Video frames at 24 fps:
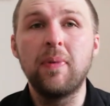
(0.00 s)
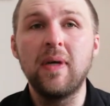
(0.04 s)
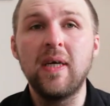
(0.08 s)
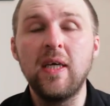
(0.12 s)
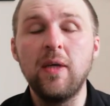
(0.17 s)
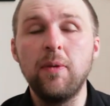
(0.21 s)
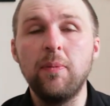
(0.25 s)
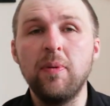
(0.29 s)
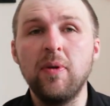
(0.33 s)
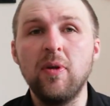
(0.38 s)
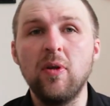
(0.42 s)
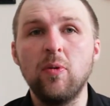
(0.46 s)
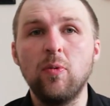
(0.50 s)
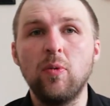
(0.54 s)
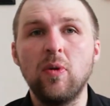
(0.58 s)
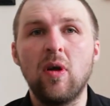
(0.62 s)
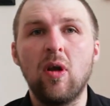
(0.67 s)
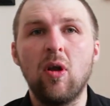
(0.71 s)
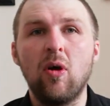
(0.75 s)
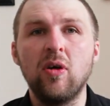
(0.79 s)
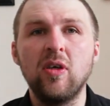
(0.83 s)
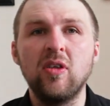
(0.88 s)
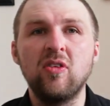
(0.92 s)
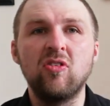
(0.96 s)
people that
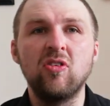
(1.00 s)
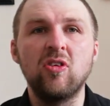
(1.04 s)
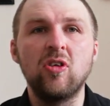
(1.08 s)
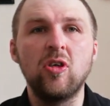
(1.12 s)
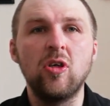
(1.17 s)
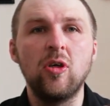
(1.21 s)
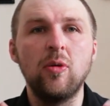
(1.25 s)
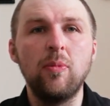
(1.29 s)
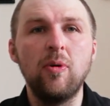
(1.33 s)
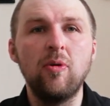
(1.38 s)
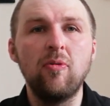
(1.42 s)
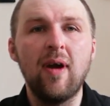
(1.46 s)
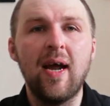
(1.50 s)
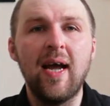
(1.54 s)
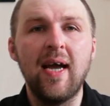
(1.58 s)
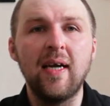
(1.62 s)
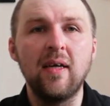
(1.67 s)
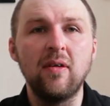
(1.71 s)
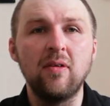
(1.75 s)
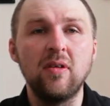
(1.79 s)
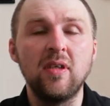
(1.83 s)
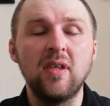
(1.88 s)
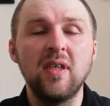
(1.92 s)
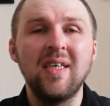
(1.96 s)
would like to come
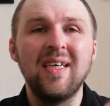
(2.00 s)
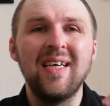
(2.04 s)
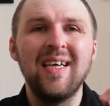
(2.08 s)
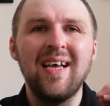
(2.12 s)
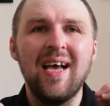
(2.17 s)
around